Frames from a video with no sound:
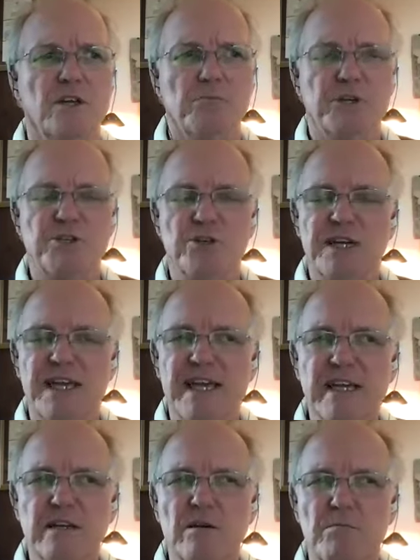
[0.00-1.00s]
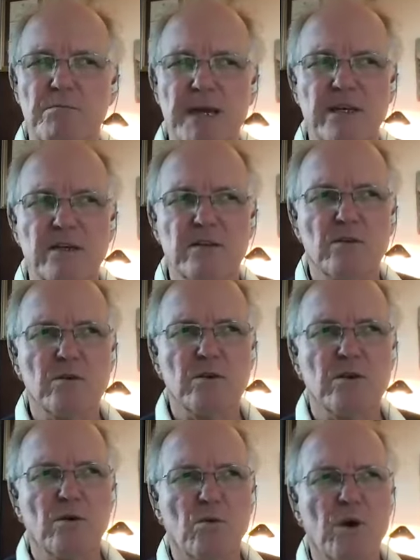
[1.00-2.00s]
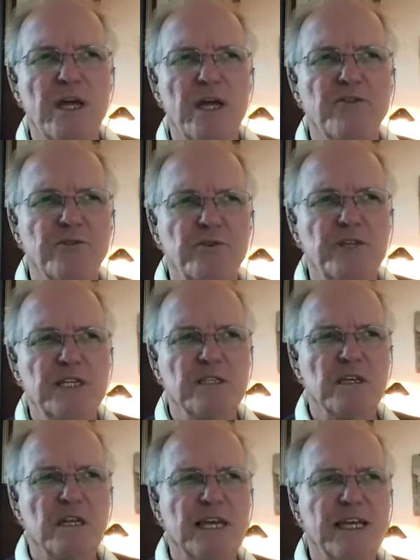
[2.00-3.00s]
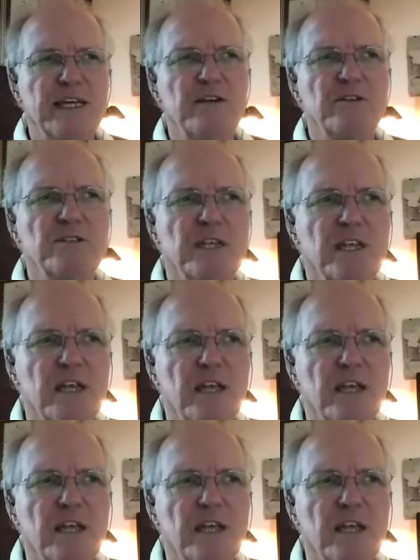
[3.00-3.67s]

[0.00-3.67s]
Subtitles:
but you can't make your way through these layers